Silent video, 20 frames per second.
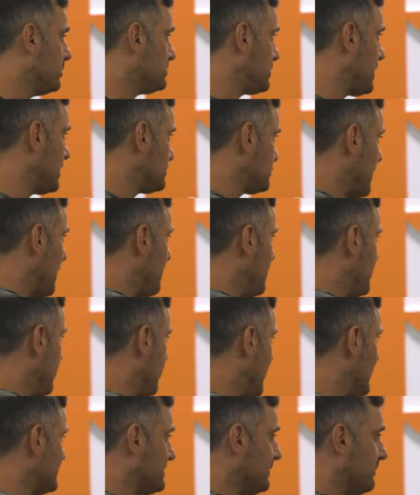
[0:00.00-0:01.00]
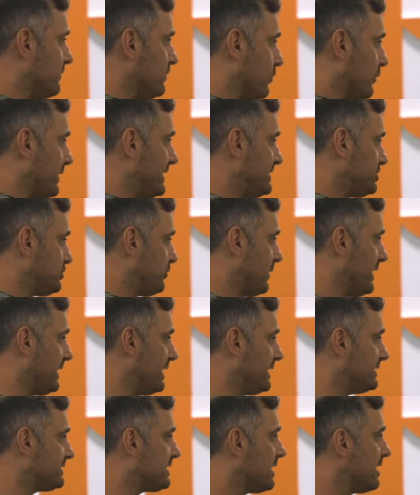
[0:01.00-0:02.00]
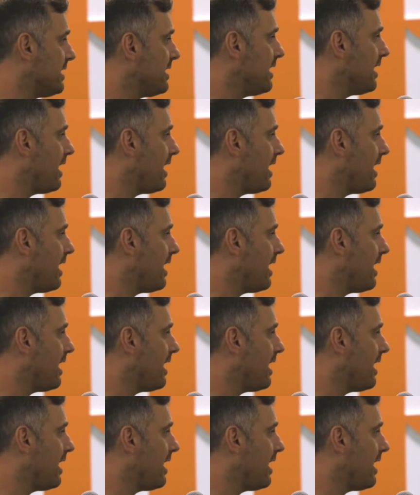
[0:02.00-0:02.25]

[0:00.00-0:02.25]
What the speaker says: with Josh Rama and the rest of Green Street is